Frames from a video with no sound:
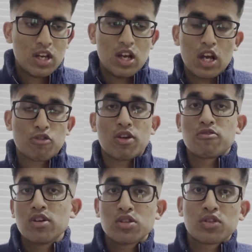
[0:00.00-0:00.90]
A great
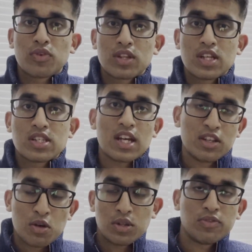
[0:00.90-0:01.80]
resource for this, and
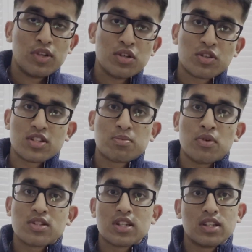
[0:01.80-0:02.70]
no, this video is not
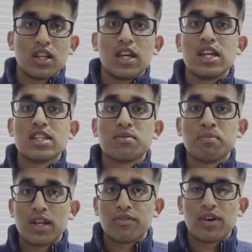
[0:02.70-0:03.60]
sponsored, is
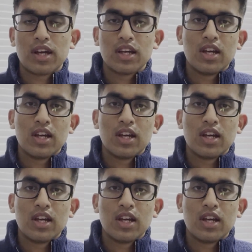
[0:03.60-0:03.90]
Medify.